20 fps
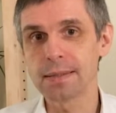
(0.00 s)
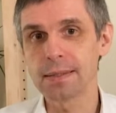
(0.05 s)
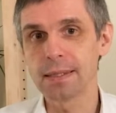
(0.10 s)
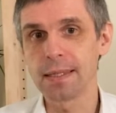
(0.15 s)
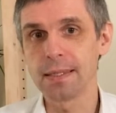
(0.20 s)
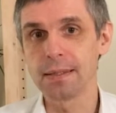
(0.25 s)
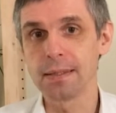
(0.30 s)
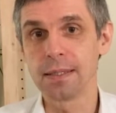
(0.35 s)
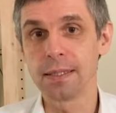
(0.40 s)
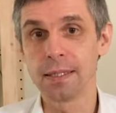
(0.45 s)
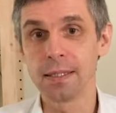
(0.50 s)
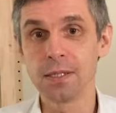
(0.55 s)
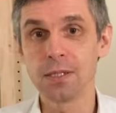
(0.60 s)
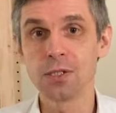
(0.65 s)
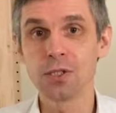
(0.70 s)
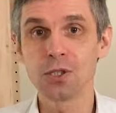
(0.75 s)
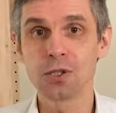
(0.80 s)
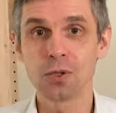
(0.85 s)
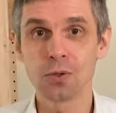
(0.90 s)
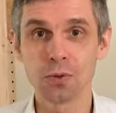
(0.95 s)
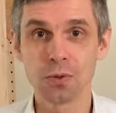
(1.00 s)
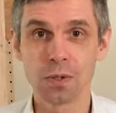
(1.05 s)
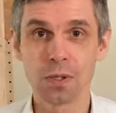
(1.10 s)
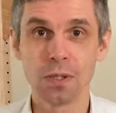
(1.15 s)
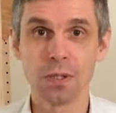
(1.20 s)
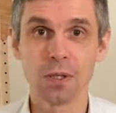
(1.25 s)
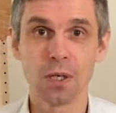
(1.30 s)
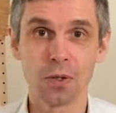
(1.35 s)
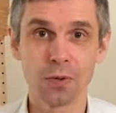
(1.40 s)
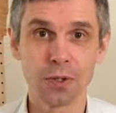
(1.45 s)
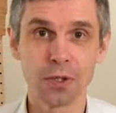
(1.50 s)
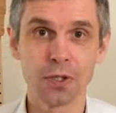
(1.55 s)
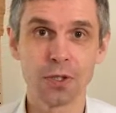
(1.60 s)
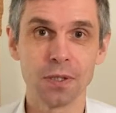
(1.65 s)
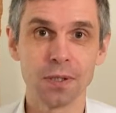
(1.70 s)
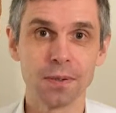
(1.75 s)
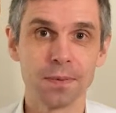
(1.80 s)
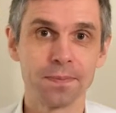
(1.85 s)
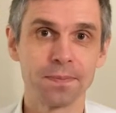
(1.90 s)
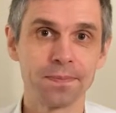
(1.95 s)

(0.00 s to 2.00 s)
and hinged to the origin.